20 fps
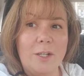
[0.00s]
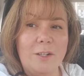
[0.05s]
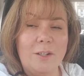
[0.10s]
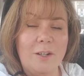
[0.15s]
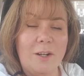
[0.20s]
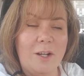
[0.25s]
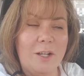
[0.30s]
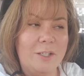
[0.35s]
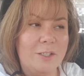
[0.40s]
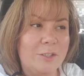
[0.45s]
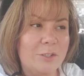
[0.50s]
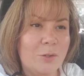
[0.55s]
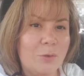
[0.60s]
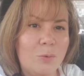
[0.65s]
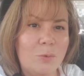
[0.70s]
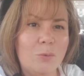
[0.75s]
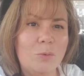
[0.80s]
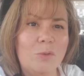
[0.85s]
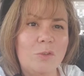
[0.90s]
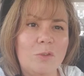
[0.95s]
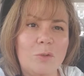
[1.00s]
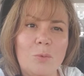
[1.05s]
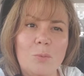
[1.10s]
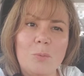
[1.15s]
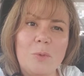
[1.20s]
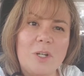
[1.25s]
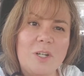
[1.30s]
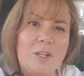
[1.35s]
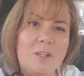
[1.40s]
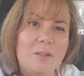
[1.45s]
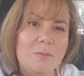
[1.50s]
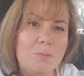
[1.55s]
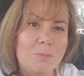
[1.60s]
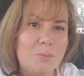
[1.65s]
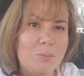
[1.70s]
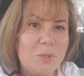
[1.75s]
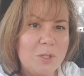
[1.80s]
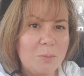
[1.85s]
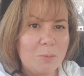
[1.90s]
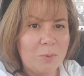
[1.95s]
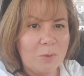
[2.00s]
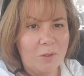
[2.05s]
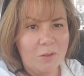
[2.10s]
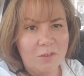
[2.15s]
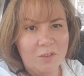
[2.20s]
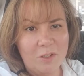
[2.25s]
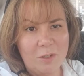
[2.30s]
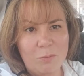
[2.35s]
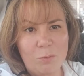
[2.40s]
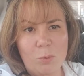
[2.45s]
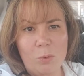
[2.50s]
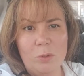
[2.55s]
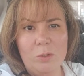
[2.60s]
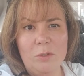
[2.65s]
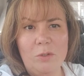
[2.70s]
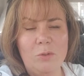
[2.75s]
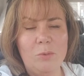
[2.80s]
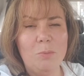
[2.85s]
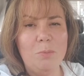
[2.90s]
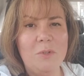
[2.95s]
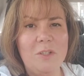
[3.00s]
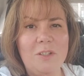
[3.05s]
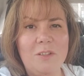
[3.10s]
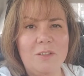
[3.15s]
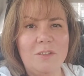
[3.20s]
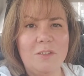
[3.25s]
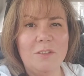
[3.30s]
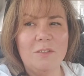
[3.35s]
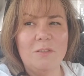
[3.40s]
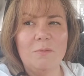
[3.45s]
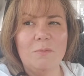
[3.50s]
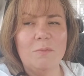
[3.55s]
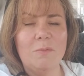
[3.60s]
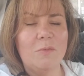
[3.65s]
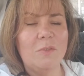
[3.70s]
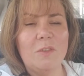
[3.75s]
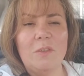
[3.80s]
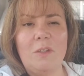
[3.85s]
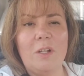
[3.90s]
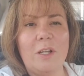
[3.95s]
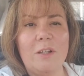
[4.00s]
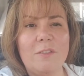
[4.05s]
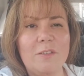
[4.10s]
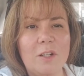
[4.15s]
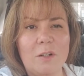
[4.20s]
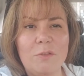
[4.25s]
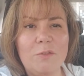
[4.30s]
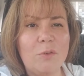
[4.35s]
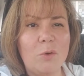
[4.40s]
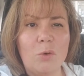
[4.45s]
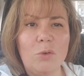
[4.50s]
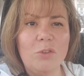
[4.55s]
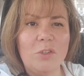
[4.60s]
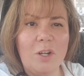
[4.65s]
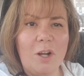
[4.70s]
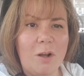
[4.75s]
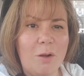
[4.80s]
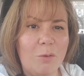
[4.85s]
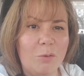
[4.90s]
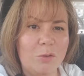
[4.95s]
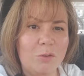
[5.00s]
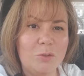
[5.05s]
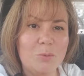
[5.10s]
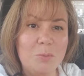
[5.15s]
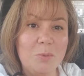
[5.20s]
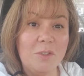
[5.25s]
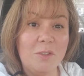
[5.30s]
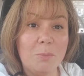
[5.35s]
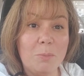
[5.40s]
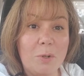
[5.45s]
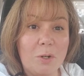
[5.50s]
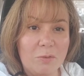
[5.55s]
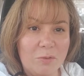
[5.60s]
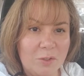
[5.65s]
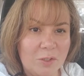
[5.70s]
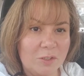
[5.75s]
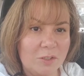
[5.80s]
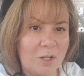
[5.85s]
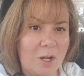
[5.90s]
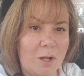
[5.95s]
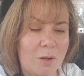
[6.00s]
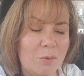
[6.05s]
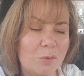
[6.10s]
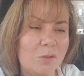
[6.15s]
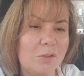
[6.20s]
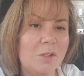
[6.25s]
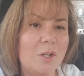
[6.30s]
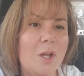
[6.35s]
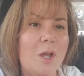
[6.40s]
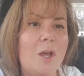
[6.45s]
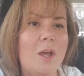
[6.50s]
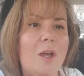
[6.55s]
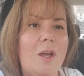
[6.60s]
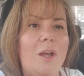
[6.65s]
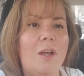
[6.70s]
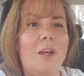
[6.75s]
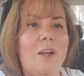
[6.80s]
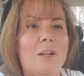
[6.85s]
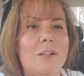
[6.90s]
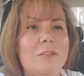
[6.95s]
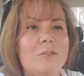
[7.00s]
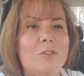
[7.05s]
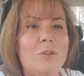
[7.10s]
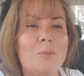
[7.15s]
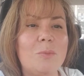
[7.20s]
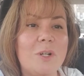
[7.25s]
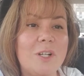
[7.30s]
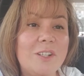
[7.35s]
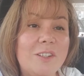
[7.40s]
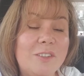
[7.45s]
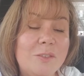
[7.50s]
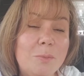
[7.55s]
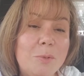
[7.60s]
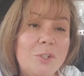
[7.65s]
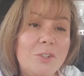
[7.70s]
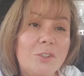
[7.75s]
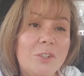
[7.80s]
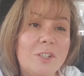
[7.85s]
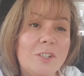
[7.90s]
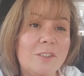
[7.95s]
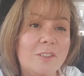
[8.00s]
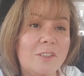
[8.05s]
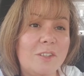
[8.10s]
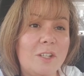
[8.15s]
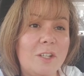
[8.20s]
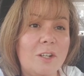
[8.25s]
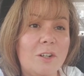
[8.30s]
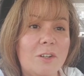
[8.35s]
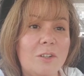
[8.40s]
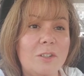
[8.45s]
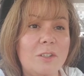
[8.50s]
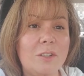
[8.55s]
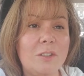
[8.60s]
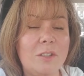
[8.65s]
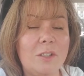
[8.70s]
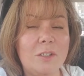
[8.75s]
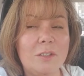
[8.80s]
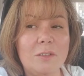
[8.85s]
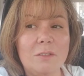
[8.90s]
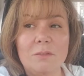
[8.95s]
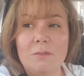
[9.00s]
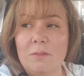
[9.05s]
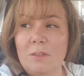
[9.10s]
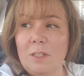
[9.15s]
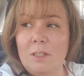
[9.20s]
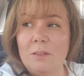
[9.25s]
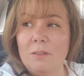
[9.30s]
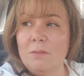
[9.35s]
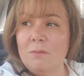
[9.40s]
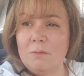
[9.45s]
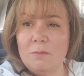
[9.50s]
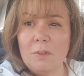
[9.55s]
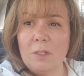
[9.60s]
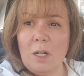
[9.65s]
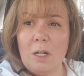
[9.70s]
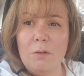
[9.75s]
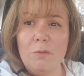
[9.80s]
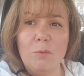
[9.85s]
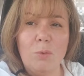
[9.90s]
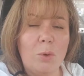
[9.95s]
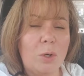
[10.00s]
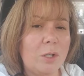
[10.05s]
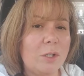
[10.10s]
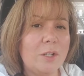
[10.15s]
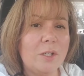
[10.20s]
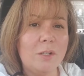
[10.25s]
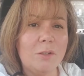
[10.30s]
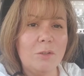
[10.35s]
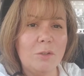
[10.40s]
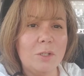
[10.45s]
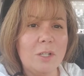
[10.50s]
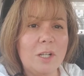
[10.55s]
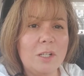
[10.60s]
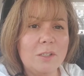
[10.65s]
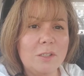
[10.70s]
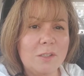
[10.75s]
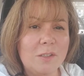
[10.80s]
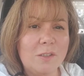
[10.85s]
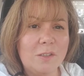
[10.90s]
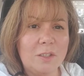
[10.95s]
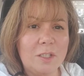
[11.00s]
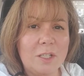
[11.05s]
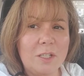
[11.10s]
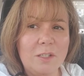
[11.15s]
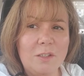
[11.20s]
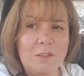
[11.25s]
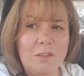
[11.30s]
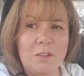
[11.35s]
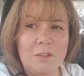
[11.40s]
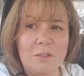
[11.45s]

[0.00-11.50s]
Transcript: I know so many people, they want to be their first house to be the perfect house. And from my experience here in California, in the United States,